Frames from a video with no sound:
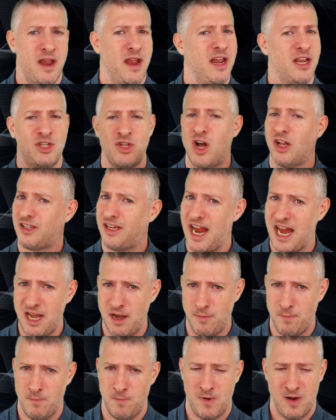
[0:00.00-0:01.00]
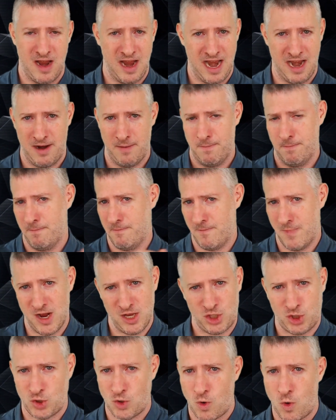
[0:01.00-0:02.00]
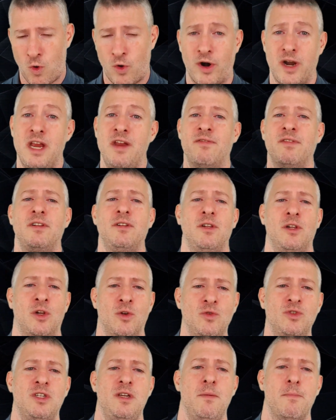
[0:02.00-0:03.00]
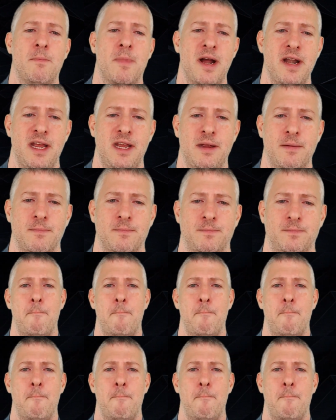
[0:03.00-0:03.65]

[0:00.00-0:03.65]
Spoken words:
he's not gaining much or even losing money.